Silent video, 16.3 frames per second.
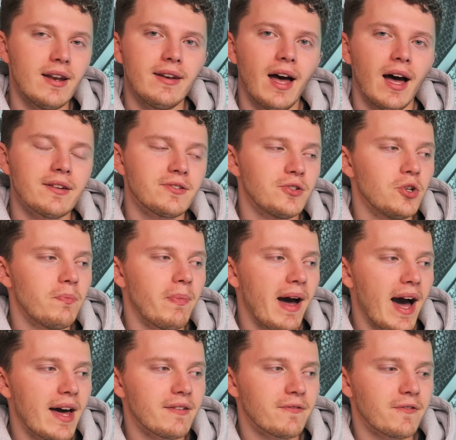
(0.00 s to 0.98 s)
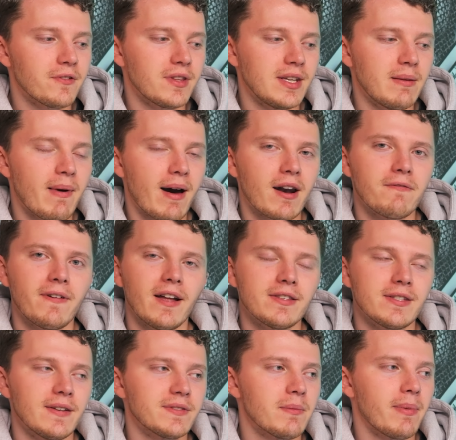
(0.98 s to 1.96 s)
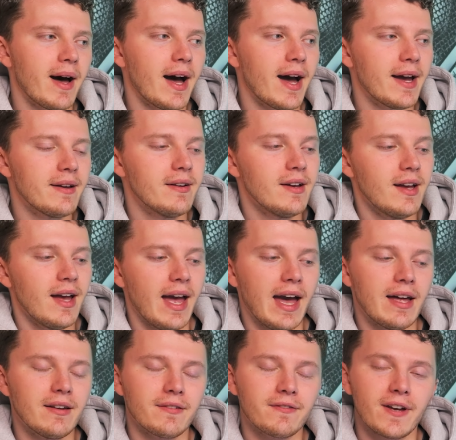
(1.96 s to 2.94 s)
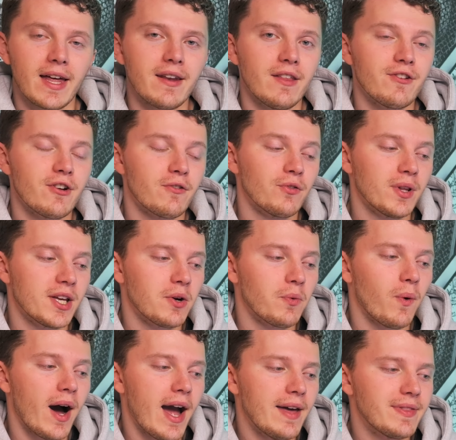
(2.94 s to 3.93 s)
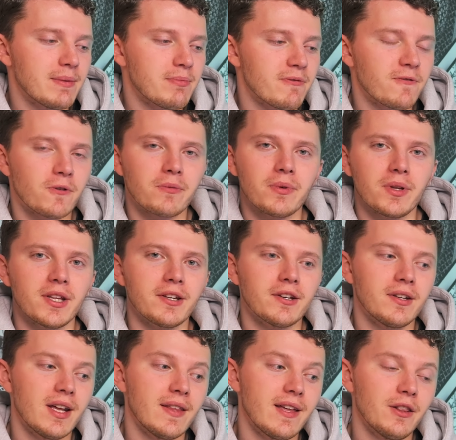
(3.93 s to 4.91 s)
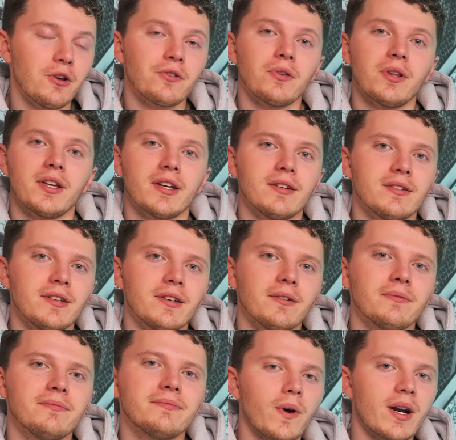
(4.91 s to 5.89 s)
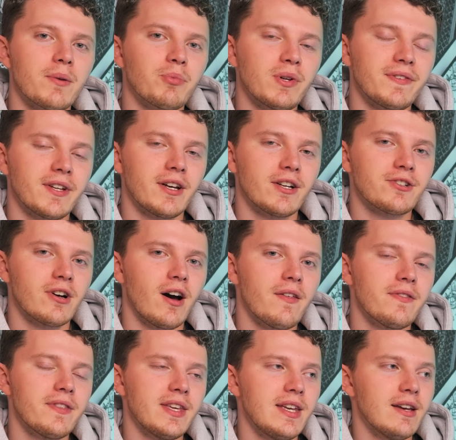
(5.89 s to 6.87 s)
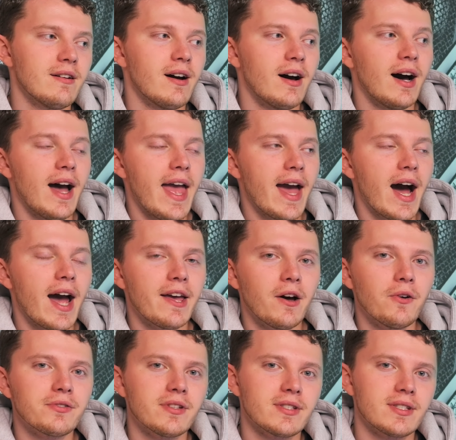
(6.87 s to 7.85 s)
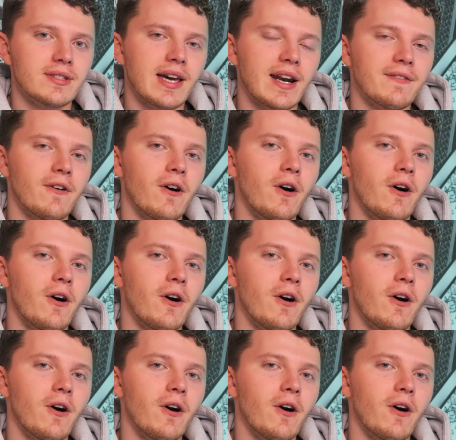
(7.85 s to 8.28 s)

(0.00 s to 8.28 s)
Not too bad for the amount of fans you have to buy. And again, they're really quiet, they perform really good, and they look really good too. We're gonna briefly touch on the AIO since it's kind of